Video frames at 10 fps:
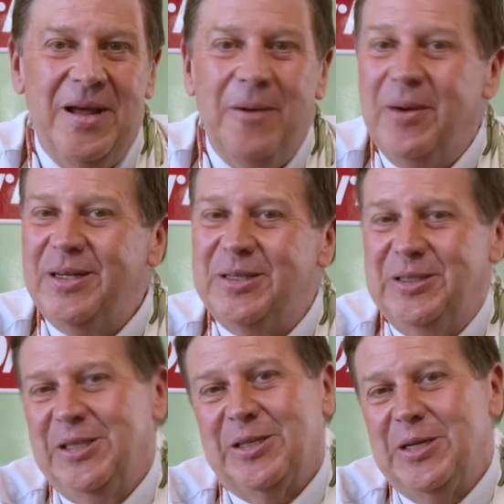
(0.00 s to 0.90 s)
but to
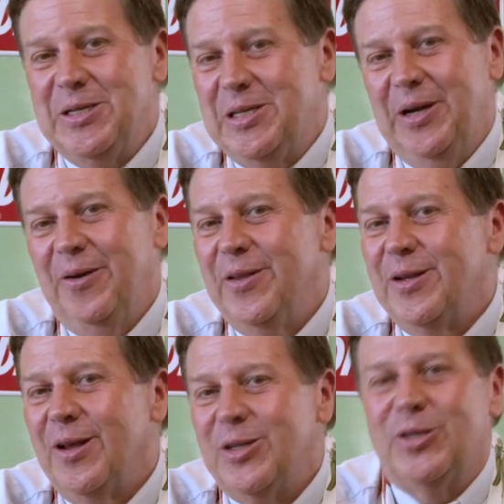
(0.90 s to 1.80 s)
just consider
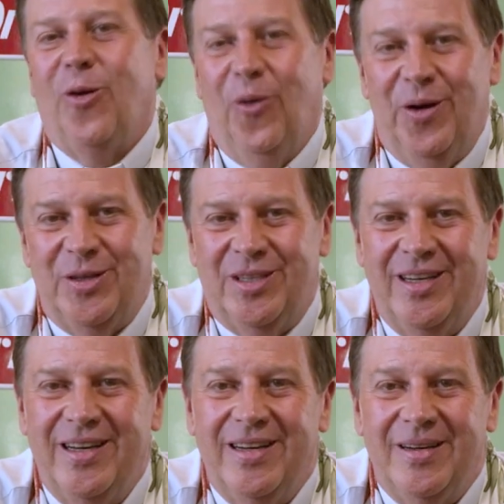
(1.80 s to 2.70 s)
the source.
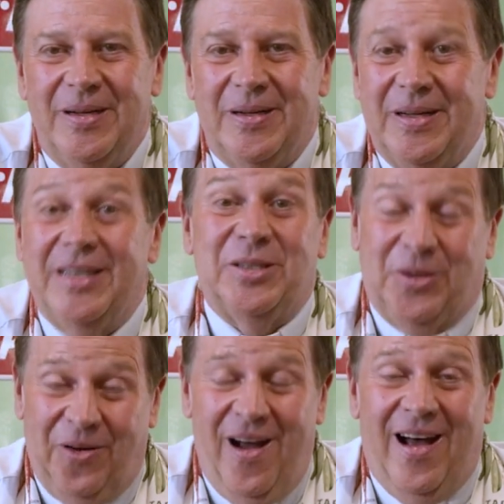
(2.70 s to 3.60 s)
It's a
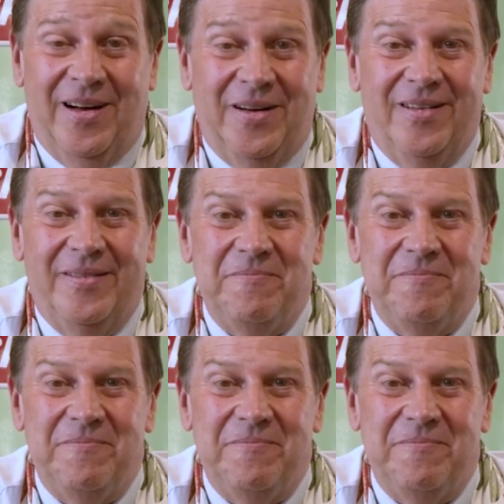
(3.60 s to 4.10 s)
crock.